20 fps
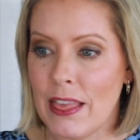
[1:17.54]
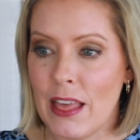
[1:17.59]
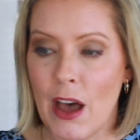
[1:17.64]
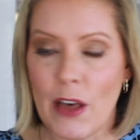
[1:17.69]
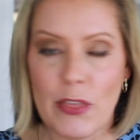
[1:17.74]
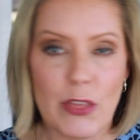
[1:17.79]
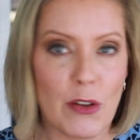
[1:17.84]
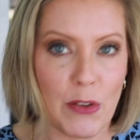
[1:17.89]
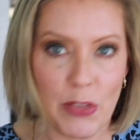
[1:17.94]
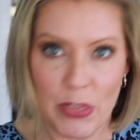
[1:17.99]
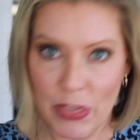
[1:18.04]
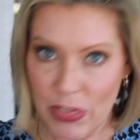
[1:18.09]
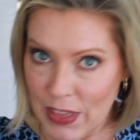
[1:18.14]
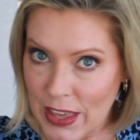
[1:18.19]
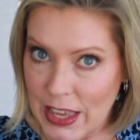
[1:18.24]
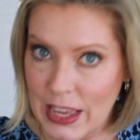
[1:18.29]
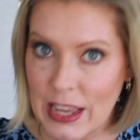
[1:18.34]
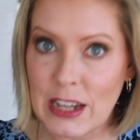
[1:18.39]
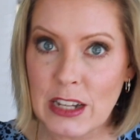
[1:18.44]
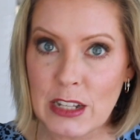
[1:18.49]
other
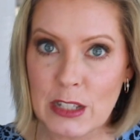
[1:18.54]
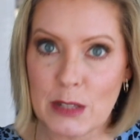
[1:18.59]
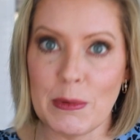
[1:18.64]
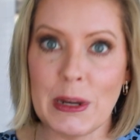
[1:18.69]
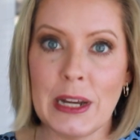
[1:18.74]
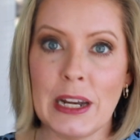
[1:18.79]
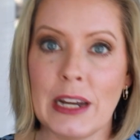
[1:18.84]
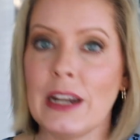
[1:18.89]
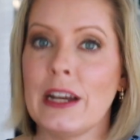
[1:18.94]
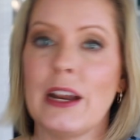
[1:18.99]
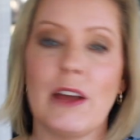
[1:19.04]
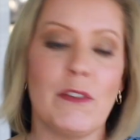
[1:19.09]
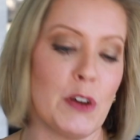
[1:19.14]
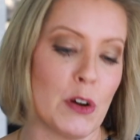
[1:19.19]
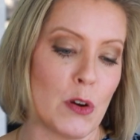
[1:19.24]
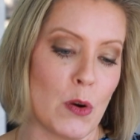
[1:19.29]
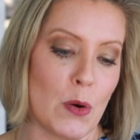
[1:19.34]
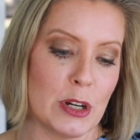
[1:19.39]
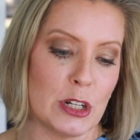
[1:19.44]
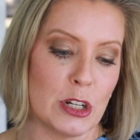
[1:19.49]
things, meaning if
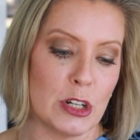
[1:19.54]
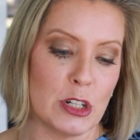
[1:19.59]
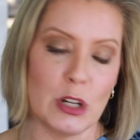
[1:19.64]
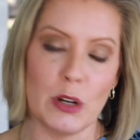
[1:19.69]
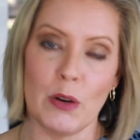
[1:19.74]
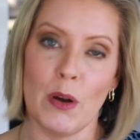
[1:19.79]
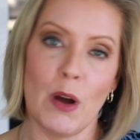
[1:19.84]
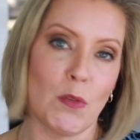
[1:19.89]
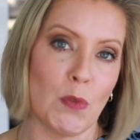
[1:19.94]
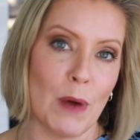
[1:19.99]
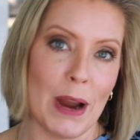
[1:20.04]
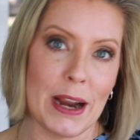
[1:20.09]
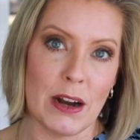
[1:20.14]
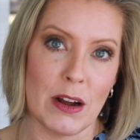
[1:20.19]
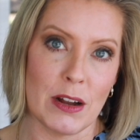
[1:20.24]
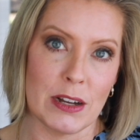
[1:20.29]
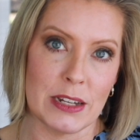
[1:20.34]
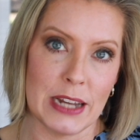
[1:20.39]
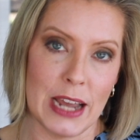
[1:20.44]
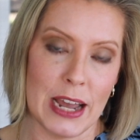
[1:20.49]
you're going to do a
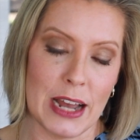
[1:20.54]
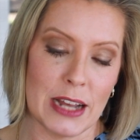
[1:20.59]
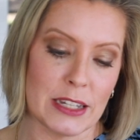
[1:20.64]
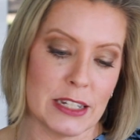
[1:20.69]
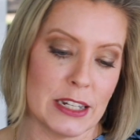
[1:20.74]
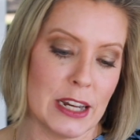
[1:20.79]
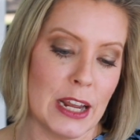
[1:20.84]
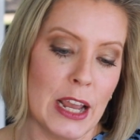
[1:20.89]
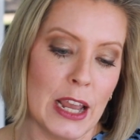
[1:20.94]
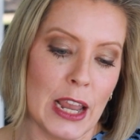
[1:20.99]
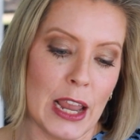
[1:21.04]
radon test,